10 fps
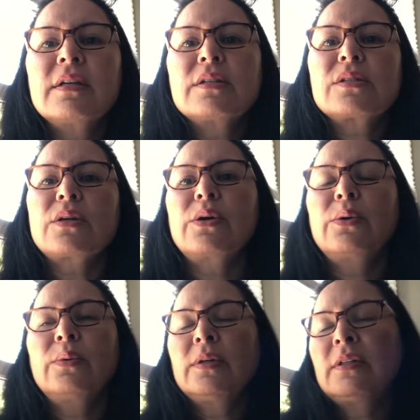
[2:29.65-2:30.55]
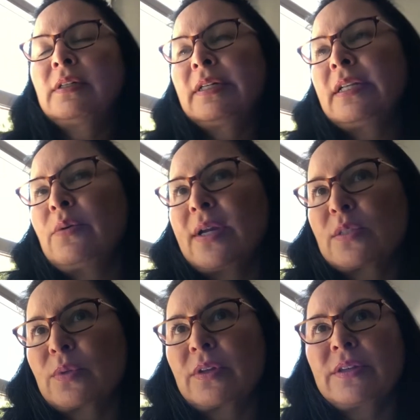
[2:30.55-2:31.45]
So
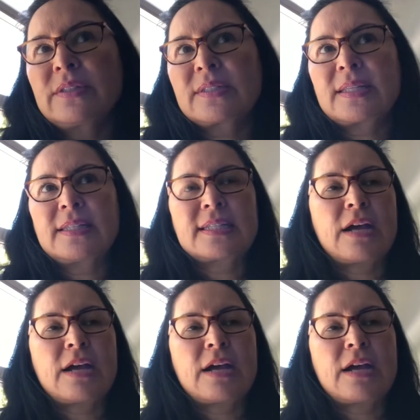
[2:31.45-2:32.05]
anyways, with all this